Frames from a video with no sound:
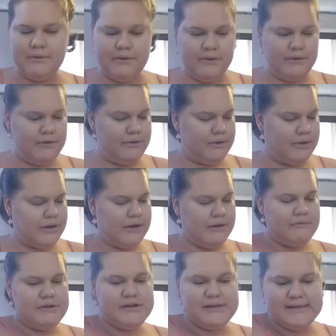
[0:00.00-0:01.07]
can we just
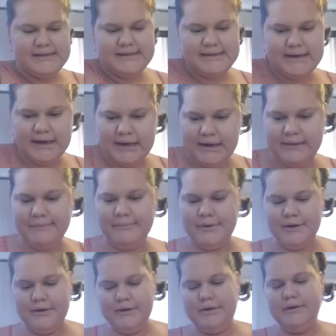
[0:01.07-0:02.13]
stop?
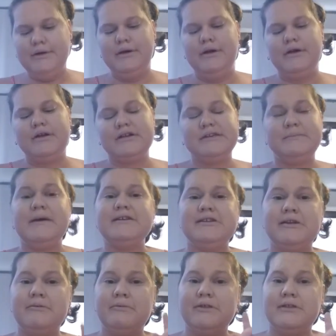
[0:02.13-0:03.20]
Especially with the
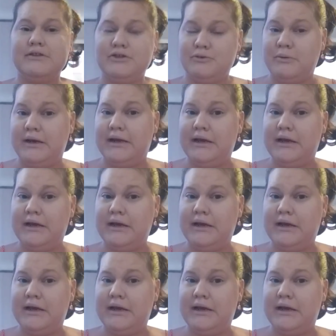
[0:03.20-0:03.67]
tweeting.